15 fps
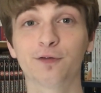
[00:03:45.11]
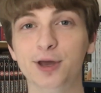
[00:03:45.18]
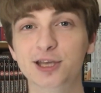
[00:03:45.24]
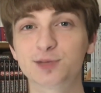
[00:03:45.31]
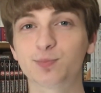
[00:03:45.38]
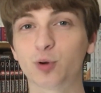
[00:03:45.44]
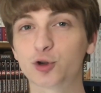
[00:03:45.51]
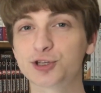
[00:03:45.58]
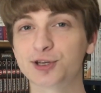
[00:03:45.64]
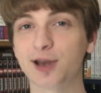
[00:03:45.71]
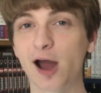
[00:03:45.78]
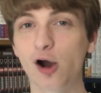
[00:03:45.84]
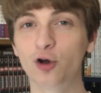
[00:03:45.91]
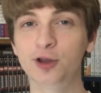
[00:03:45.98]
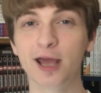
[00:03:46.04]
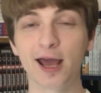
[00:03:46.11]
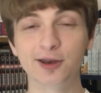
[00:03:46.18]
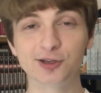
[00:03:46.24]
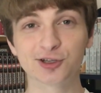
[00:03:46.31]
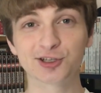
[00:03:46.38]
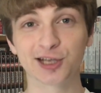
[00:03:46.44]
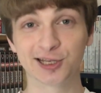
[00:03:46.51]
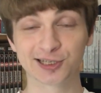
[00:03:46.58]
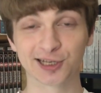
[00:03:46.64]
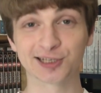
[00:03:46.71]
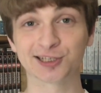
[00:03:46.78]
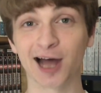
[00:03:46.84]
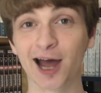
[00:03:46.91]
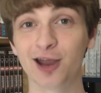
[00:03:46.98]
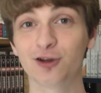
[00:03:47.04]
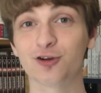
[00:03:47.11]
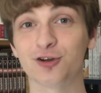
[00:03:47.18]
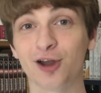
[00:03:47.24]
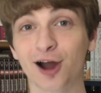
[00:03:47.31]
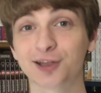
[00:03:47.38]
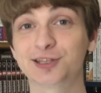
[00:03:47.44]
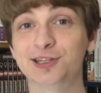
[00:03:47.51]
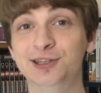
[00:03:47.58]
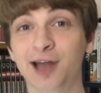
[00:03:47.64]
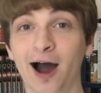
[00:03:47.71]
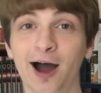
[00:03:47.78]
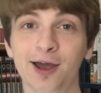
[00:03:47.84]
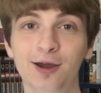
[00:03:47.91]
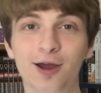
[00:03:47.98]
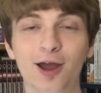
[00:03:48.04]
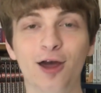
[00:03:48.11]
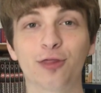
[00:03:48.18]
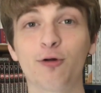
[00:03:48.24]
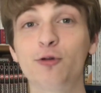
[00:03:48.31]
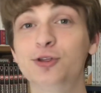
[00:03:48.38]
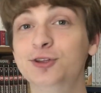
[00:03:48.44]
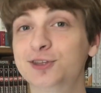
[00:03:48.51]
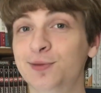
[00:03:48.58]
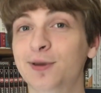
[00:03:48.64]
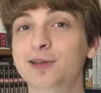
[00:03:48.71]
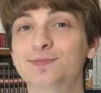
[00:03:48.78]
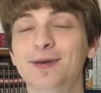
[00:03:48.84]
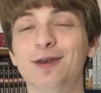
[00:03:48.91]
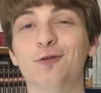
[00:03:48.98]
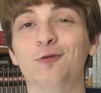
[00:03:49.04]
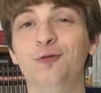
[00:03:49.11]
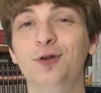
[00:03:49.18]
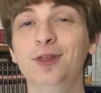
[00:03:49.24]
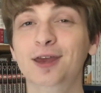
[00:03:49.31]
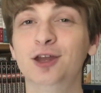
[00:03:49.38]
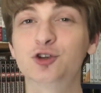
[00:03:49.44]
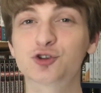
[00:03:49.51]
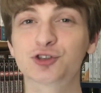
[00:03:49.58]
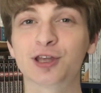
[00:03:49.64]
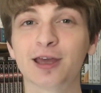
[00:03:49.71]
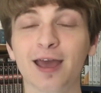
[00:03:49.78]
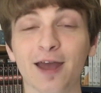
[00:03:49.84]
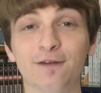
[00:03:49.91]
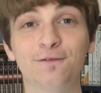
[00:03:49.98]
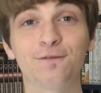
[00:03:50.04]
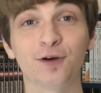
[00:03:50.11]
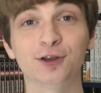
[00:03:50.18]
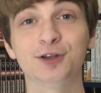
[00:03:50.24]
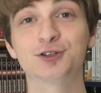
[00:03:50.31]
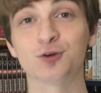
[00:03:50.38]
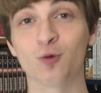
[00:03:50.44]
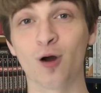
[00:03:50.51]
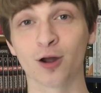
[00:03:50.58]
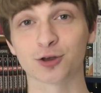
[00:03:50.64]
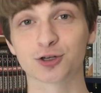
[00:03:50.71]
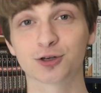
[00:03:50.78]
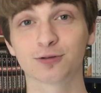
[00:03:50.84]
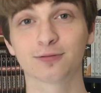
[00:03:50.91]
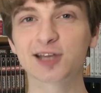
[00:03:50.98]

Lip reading: but his personality and just his desire not to die thrown into the mix make it really interesting and funny to watch.